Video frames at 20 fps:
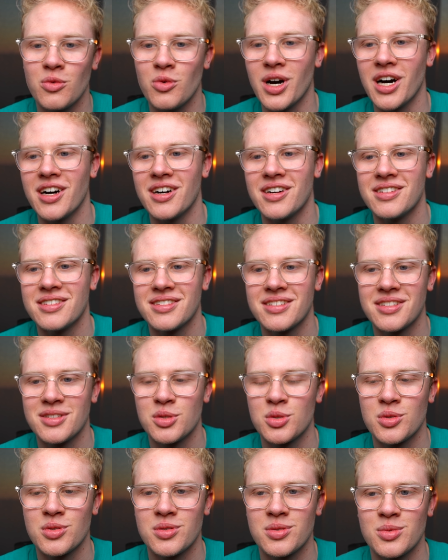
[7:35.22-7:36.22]
Well,
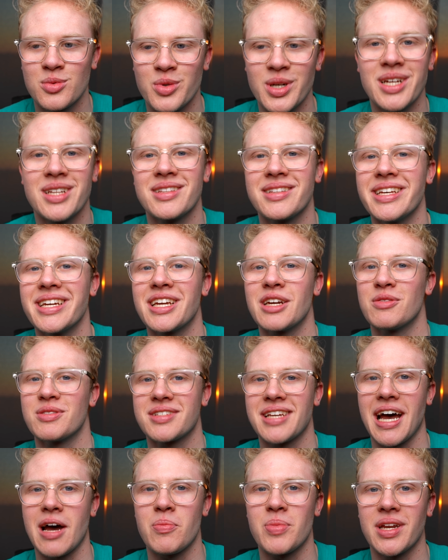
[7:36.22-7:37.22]
we didn't think it
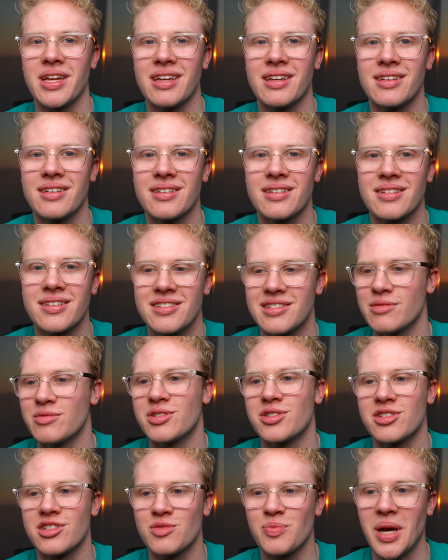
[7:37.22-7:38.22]
was happening because it
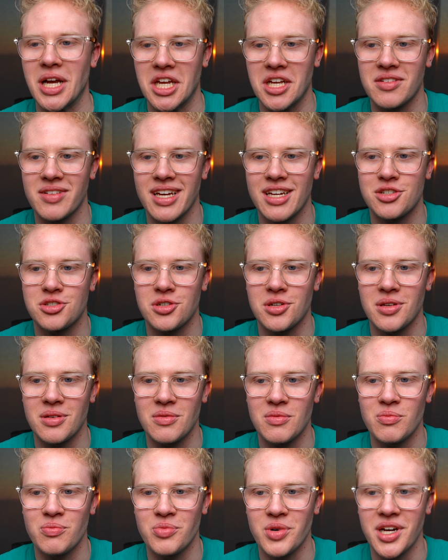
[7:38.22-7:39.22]
was just
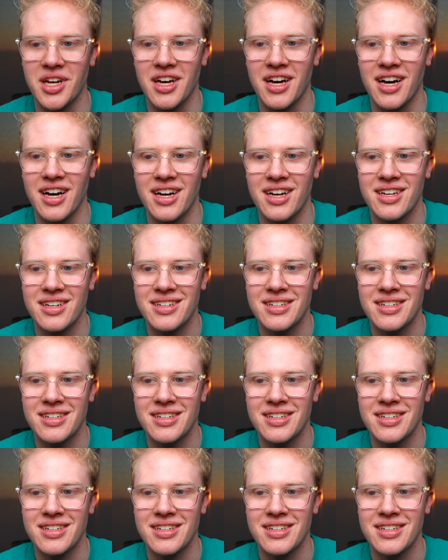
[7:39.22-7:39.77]
speculation, but uh